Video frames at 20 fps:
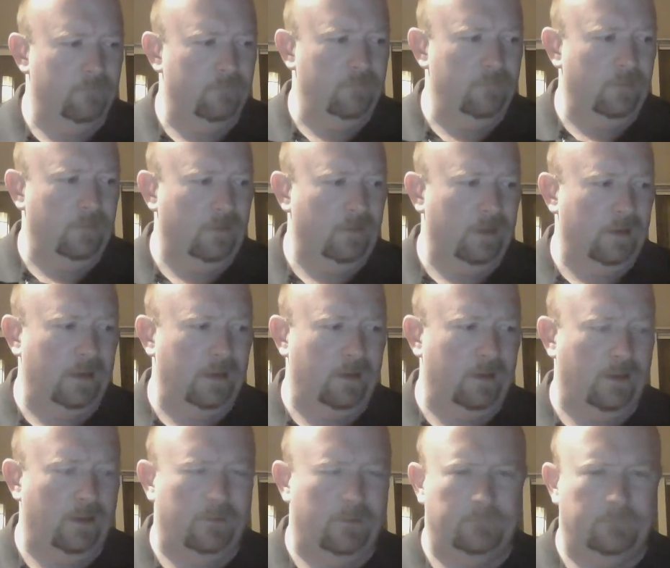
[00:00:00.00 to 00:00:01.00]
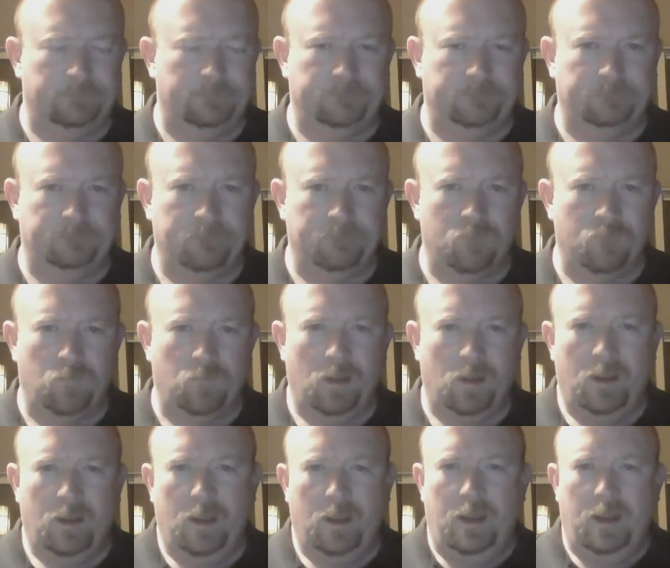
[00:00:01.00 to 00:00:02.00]
than
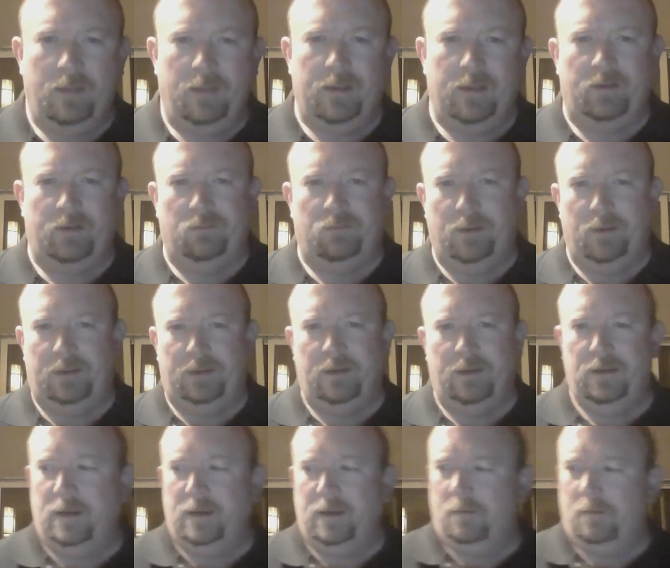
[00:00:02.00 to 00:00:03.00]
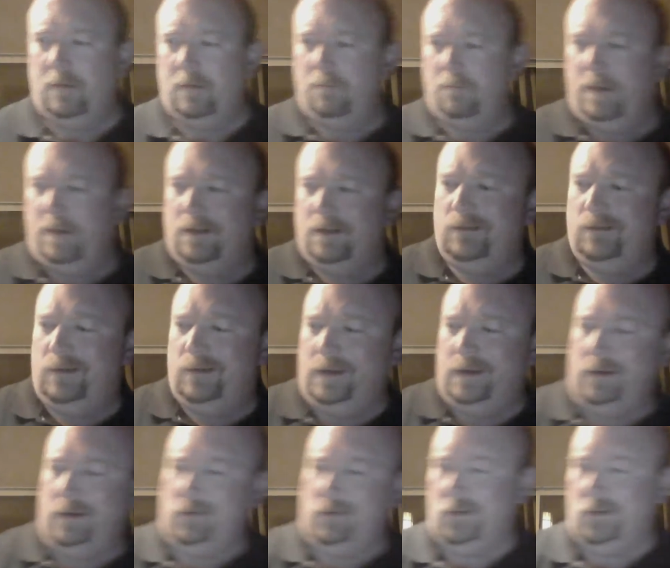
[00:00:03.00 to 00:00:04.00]
expected. Now, Bell's
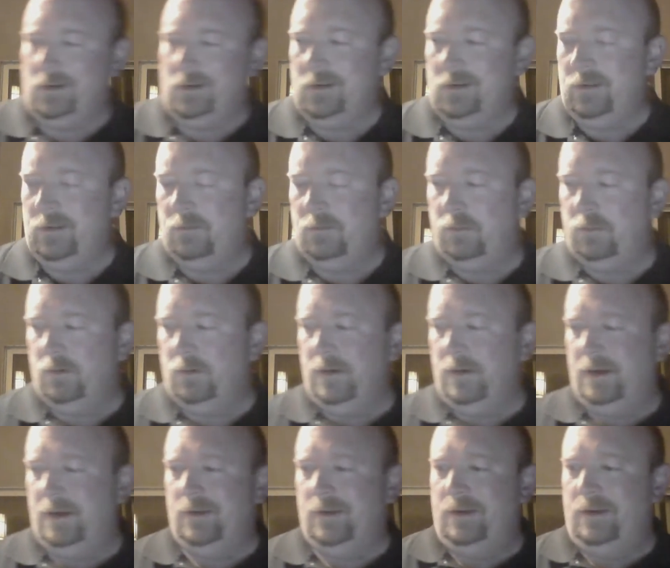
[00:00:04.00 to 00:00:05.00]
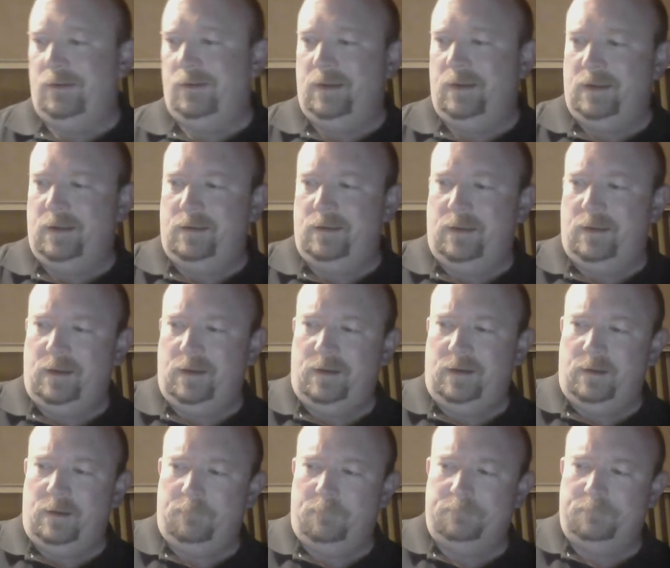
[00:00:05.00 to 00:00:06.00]
is the brewery, as I said,
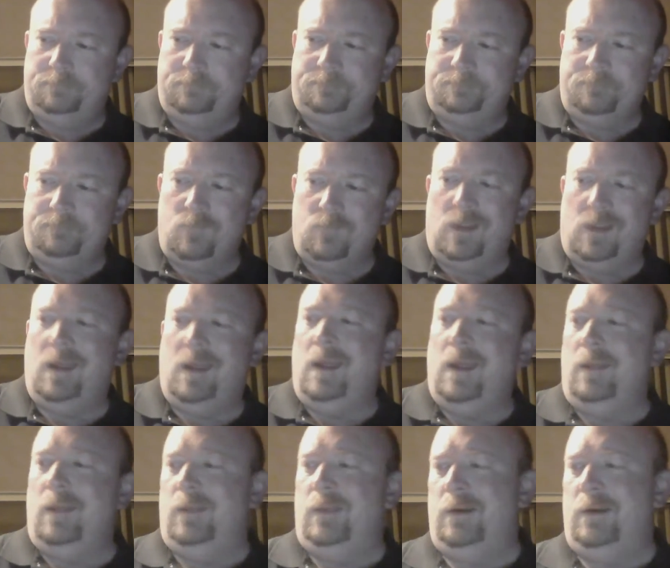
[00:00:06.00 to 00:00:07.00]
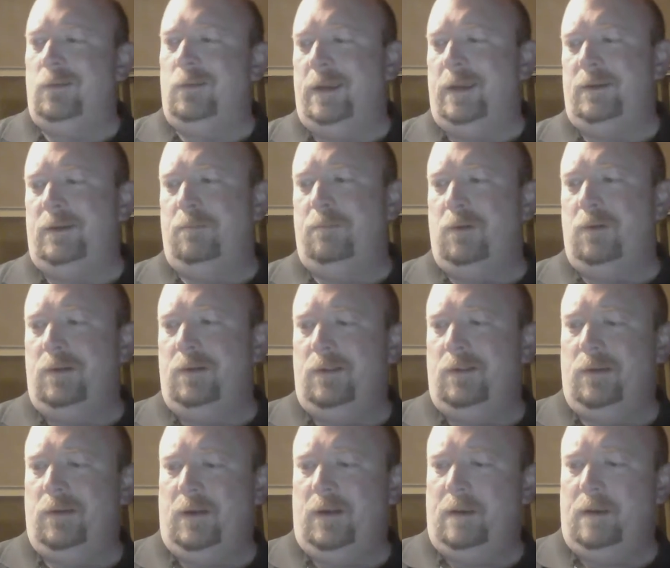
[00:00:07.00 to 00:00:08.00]
they don't like to put
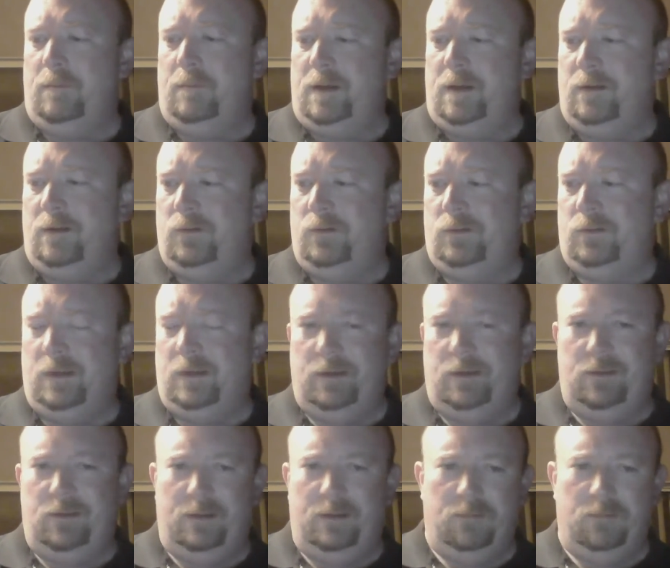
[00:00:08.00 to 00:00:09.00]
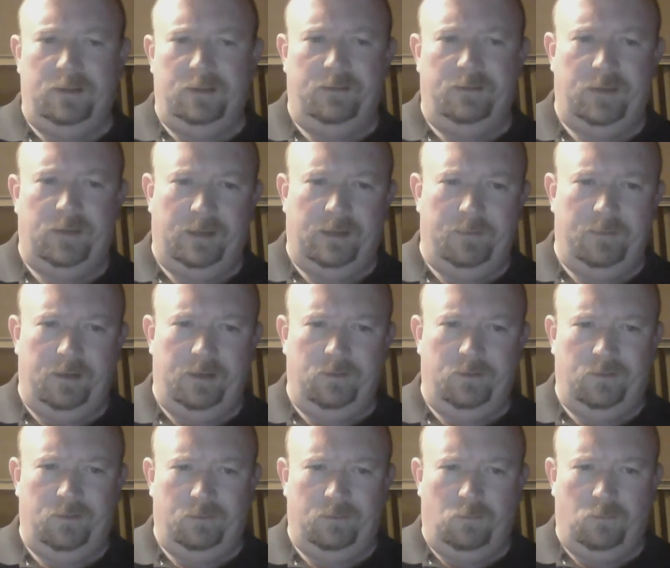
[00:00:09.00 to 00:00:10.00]
their IBUs. They believe that IBUs
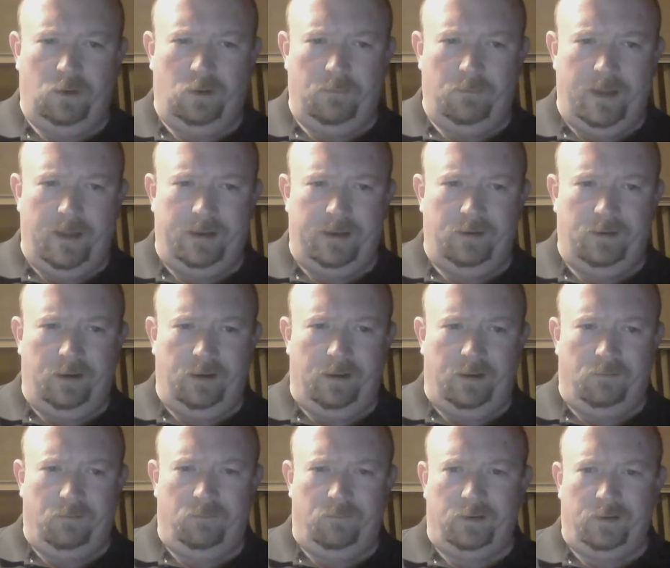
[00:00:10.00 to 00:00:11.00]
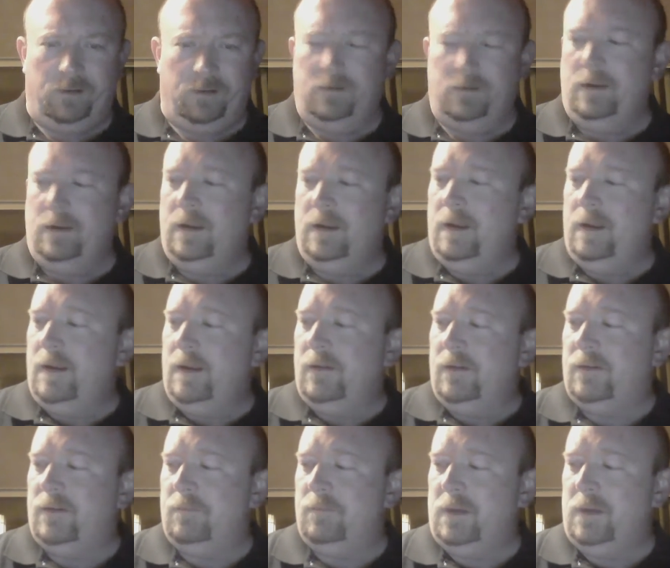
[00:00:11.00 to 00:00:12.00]
is more a matter of
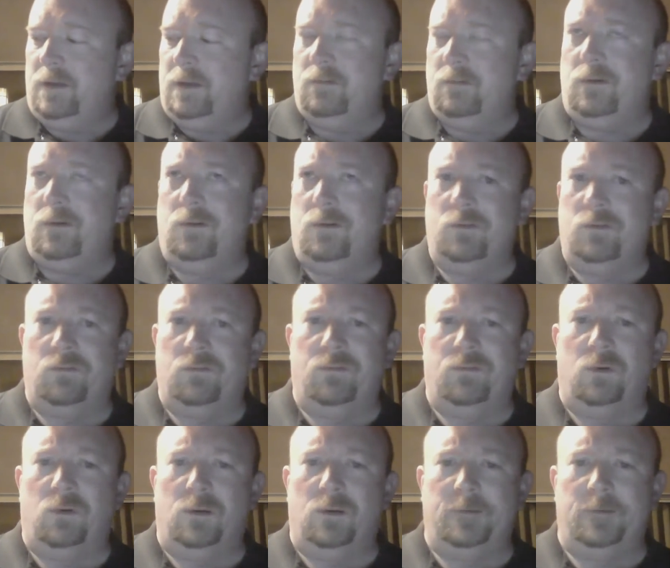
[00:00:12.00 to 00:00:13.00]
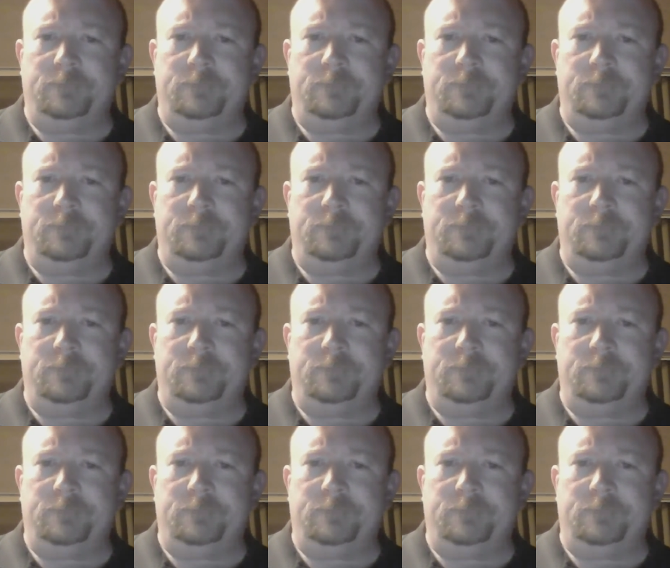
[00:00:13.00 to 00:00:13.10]
something you'd use for